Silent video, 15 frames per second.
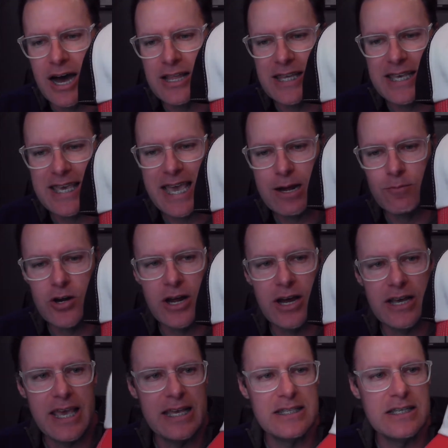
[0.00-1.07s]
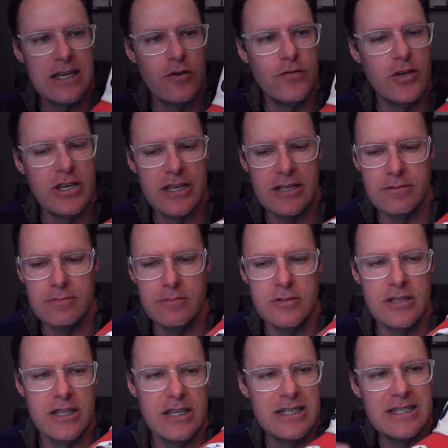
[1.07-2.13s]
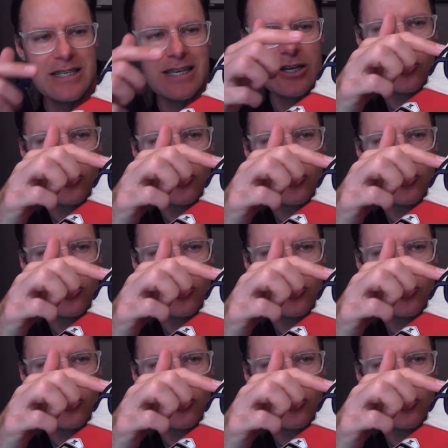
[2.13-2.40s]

on the camera, I can't tell if you can. This is a